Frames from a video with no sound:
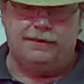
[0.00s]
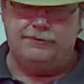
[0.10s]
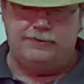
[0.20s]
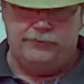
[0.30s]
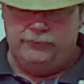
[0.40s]

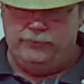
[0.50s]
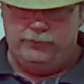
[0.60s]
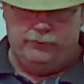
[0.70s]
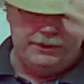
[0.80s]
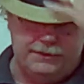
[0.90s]
So
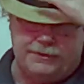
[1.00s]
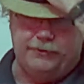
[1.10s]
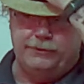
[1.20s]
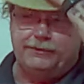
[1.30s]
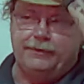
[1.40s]
we just don't
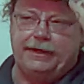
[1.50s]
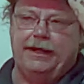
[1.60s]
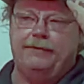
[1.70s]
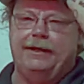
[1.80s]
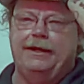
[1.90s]
know what's going
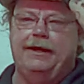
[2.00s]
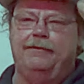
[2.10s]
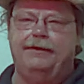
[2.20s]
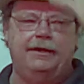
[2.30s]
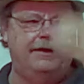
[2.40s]
on right now.
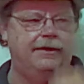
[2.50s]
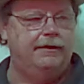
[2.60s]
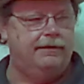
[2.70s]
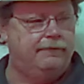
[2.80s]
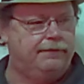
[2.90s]

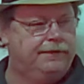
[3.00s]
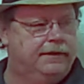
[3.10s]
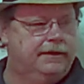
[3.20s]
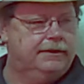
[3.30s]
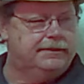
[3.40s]
And
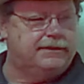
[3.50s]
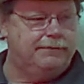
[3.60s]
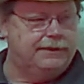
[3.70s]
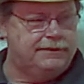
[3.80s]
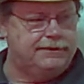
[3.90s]

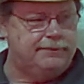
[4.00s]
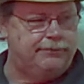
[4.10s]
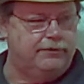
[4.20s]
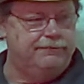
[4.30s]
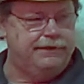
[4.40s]
some of this is
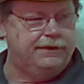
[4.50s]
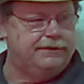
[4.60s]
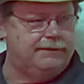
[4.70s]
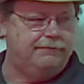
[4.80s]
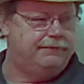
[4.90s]
improving,
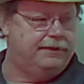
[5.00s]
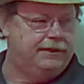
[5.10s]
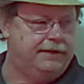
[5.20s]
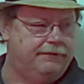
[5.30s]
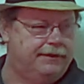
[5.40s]
some of it
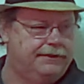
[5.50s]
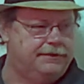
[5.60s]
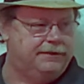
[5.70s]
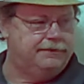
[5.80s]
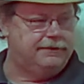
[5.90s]
in areas
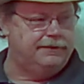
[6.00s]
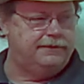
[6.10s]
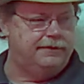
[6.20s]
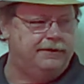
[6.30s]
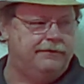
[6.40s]
is, is
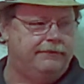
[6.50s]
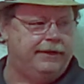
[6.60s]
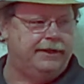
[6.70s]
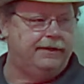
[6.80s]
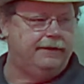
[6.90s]

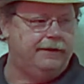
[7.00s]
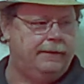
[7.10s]
deteriorating.